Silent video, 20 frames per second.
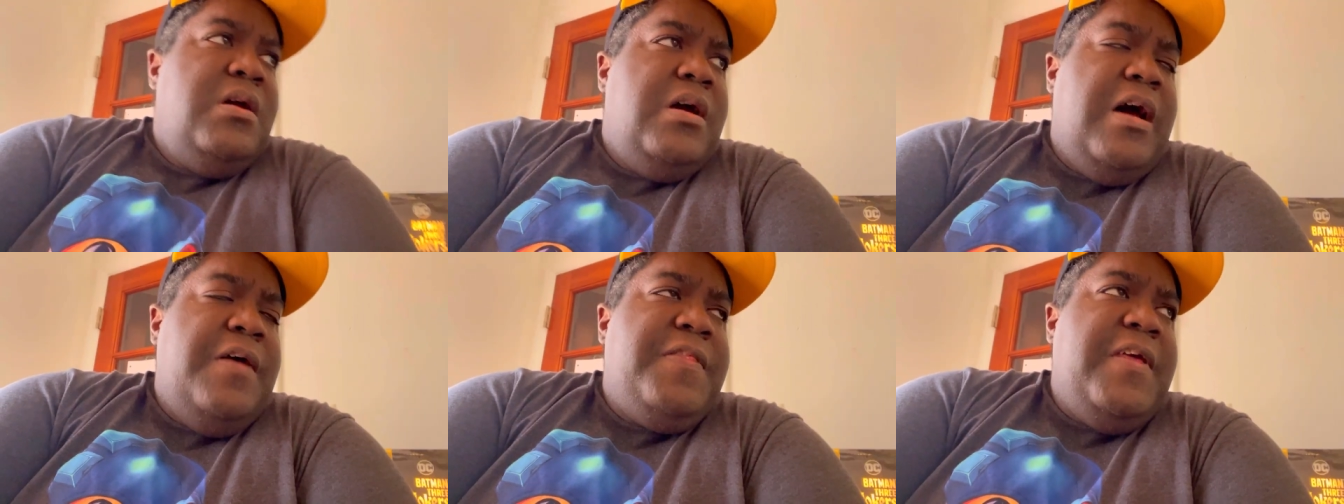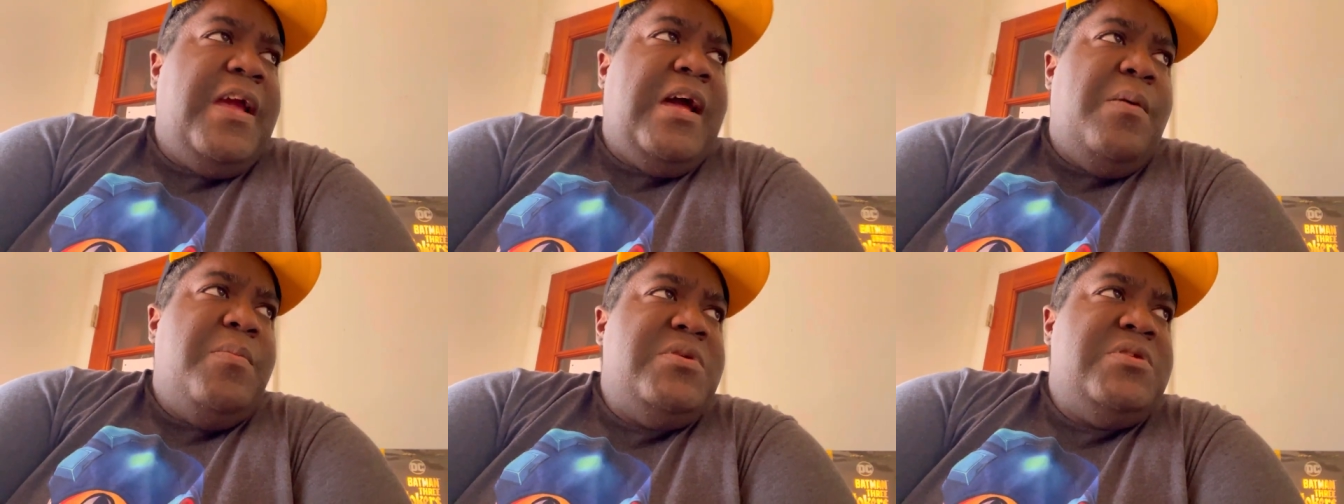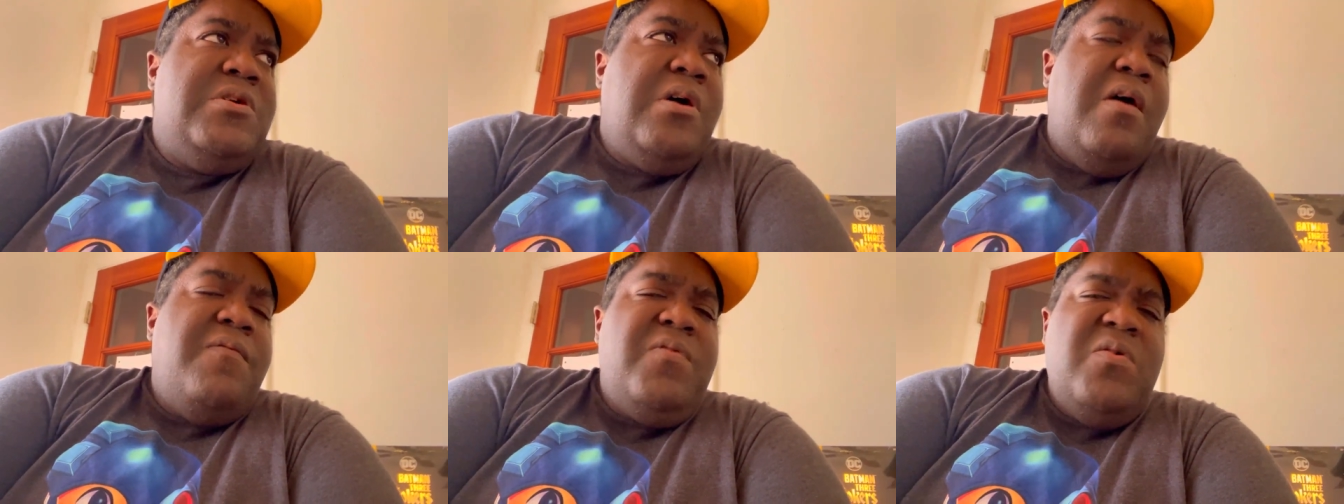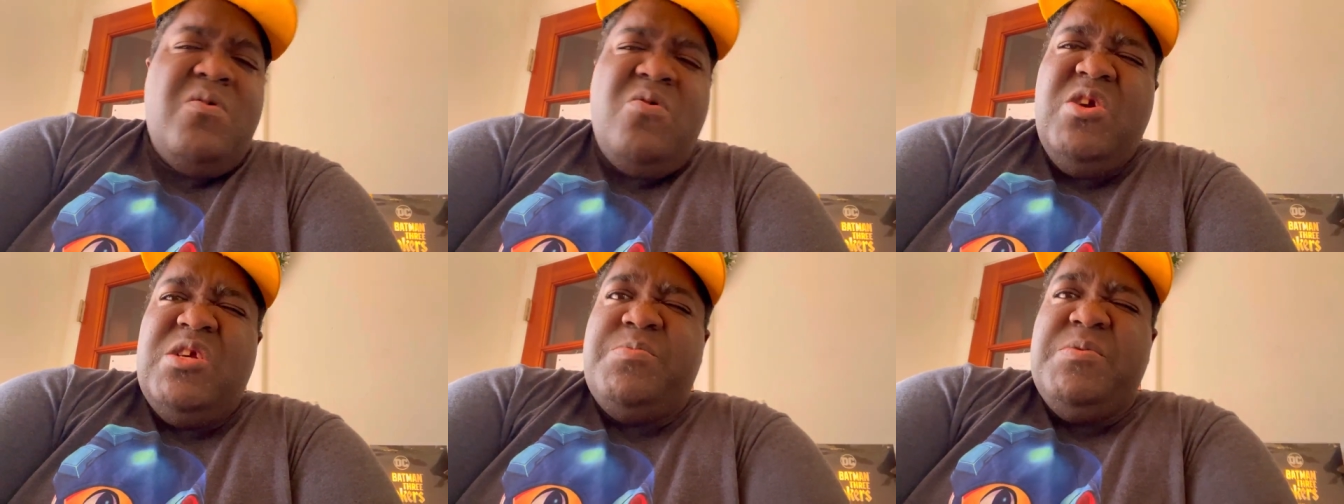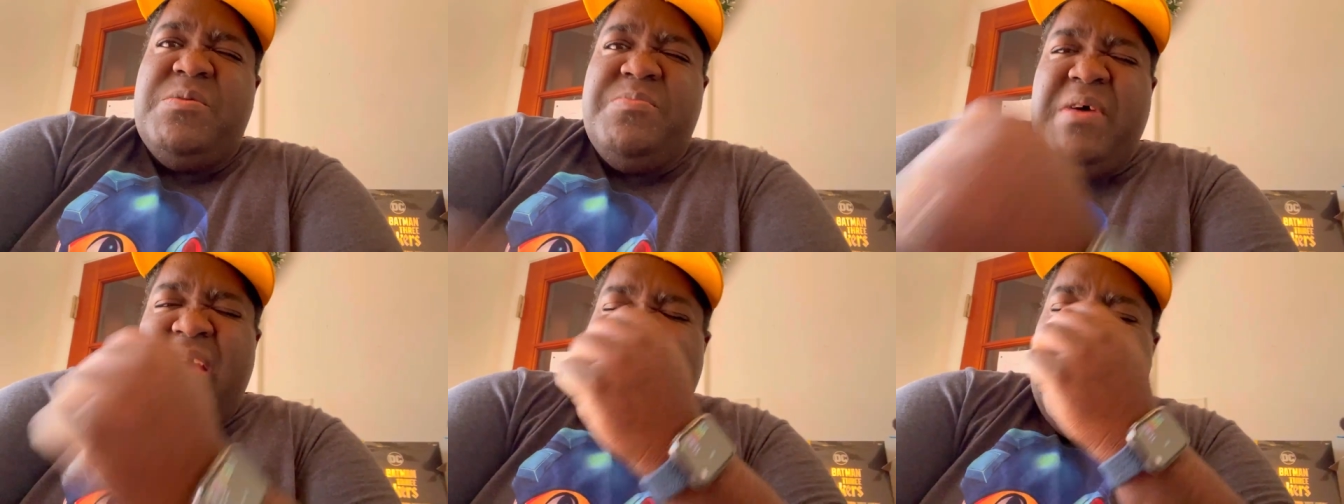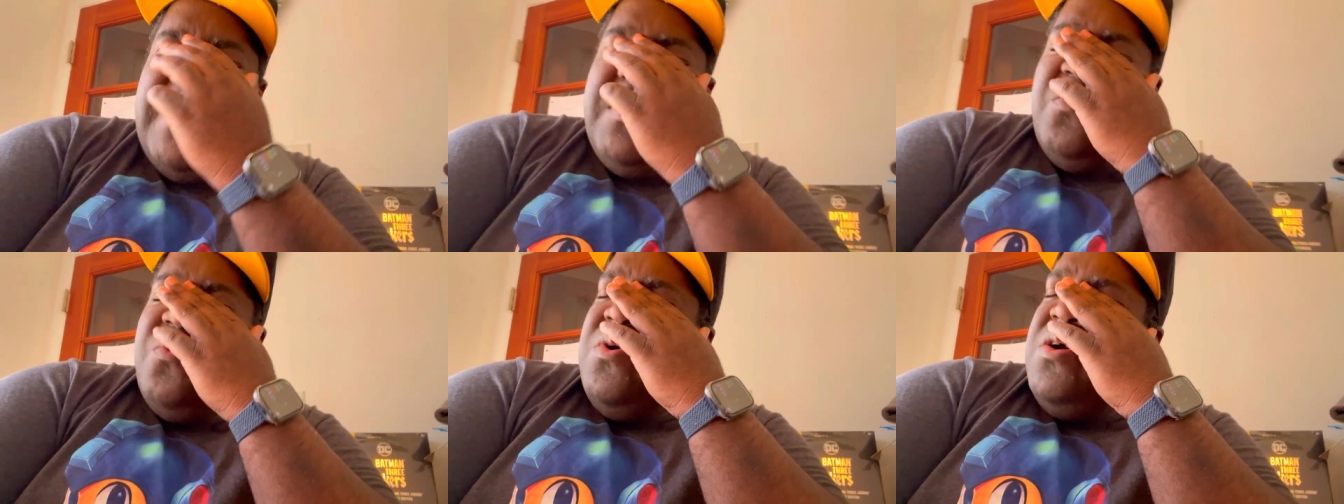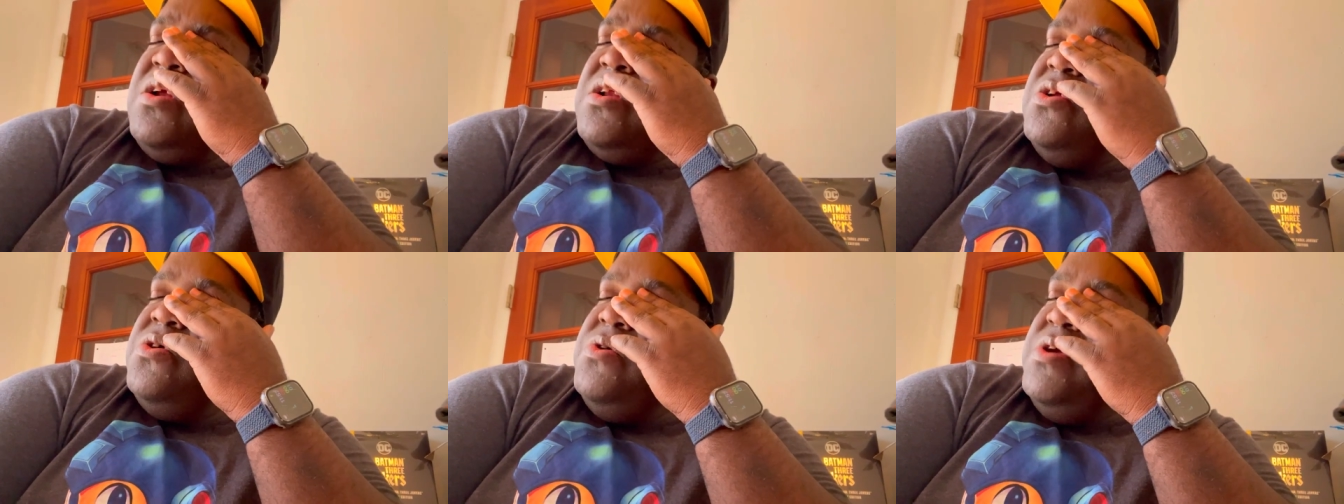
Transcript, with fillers: I think I was off on Christmas, but had to work New